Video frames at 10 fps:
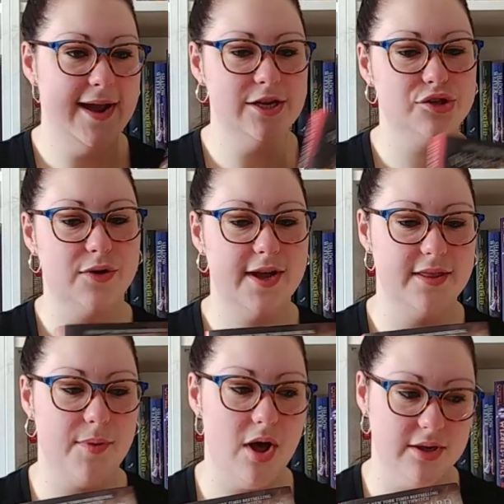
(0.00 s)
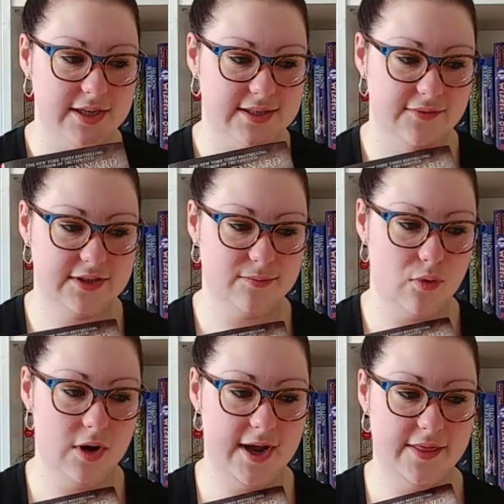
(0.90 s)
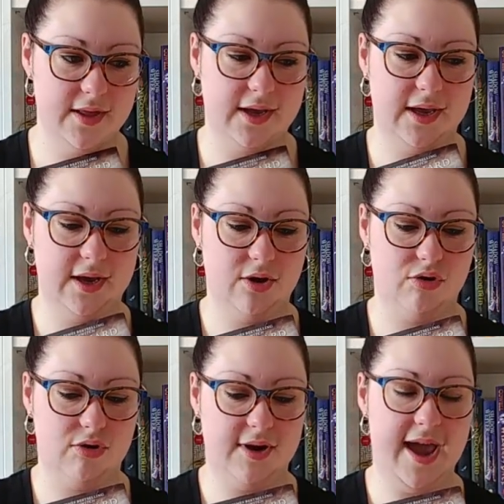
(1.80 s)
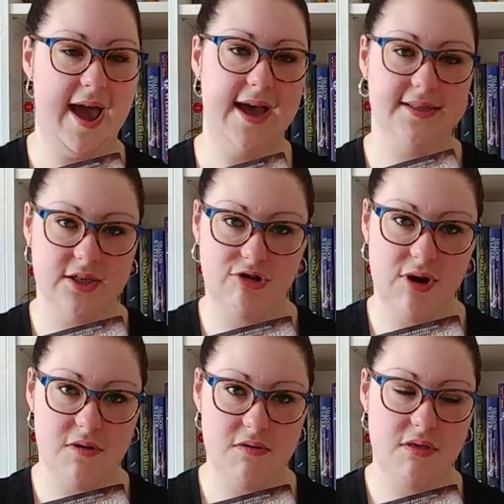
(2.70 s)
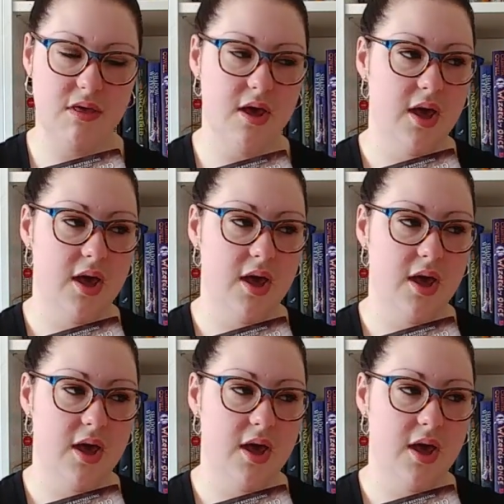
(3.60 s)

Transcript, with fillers: I enjoy the politics of this more and the cast growth.